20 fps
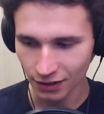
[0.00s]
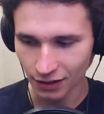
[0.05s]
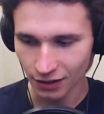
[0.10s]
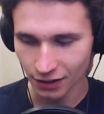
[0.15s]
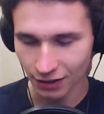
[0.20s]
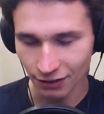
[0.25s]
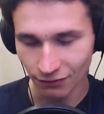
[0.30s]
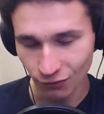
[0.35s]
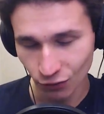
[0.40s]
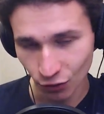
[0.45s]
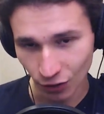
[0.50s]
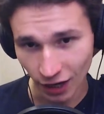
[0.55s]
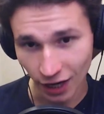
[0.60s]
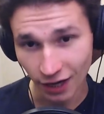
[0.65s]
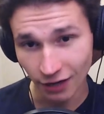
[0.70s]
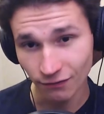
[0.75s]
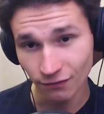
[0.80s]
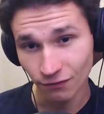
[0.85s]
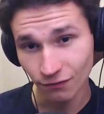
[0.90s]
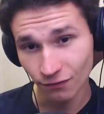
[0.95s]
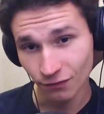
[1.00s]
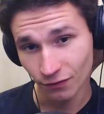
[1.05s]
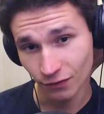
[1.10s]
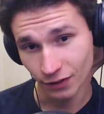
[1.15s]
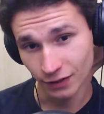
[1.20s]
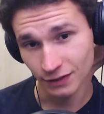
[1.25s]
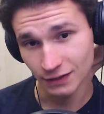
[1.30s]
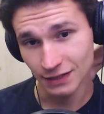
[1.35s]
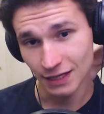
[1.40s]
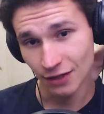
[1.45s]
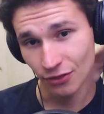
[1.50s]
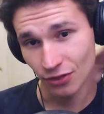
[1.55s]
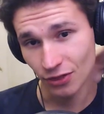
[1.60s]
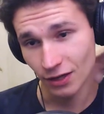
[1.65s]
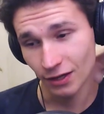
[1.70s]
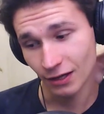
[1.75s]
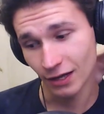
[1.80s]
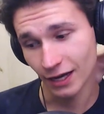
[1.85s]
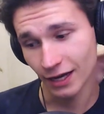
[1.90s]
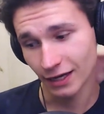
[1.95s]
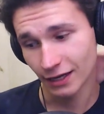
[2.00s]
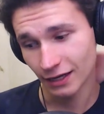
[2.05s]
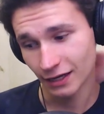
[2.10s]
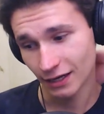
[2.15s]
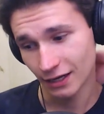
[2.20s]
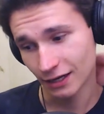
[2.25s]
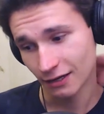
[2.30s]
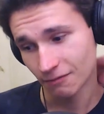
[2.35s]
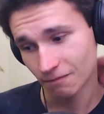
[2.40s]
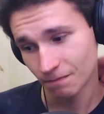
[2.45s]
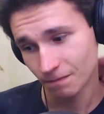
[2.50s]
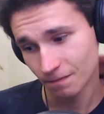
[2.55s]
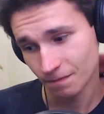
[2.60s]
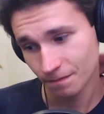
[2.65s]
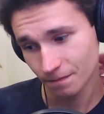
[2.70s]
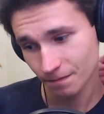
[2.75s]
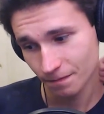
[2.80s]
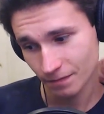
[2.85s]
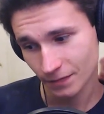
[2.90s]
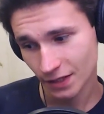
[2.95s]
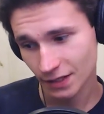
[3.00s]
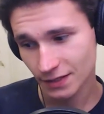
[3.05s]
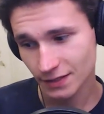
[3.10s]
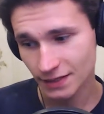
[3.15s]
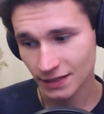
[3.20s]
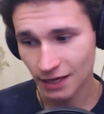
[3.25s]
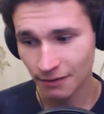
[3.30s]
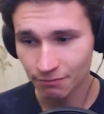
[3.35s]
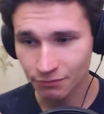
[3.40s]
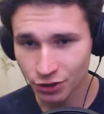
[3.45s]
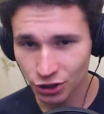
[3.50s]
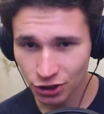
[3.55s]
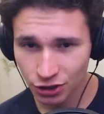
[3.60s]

if you have uh, something like a uh, sub